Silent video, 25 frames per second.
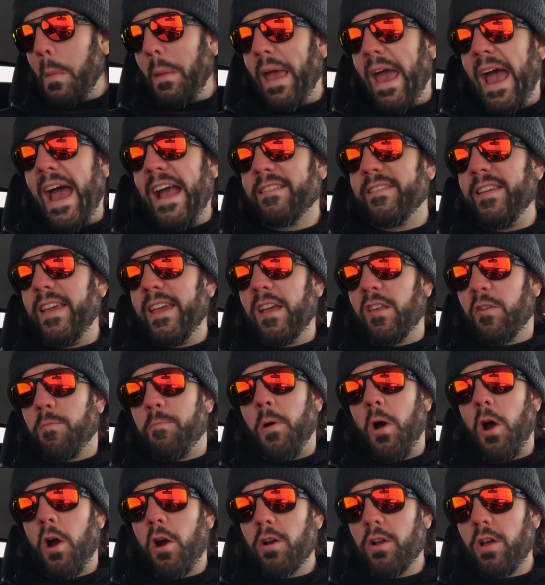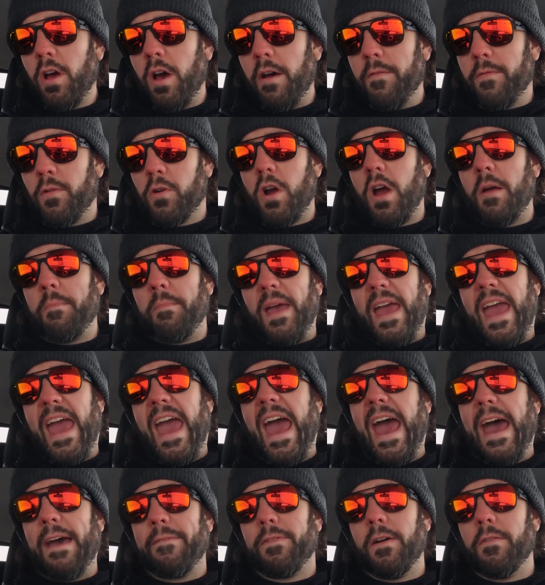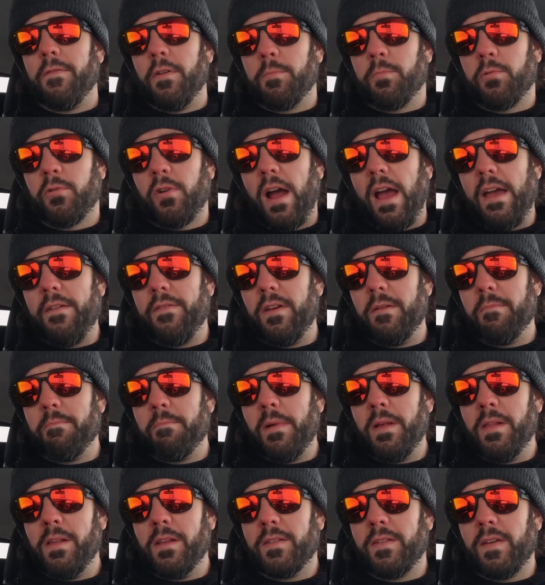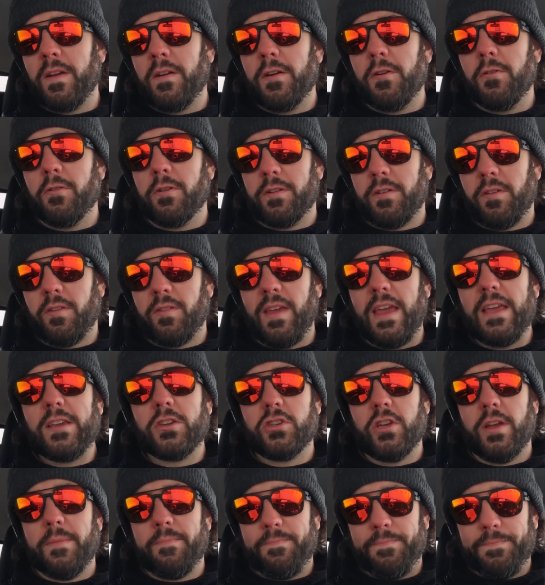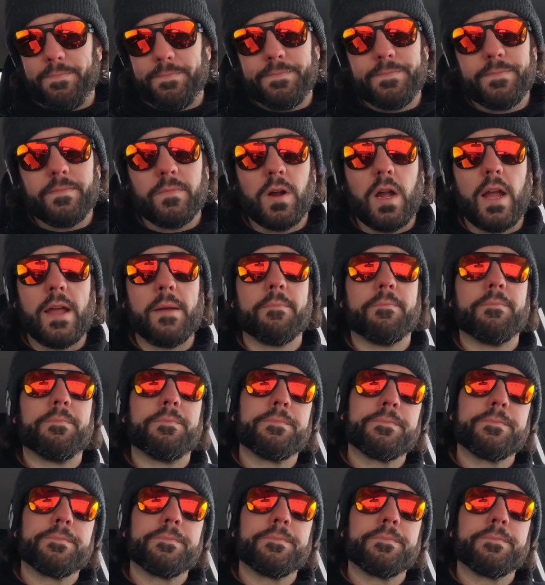acting as part of or on behalf of a private military organization, right?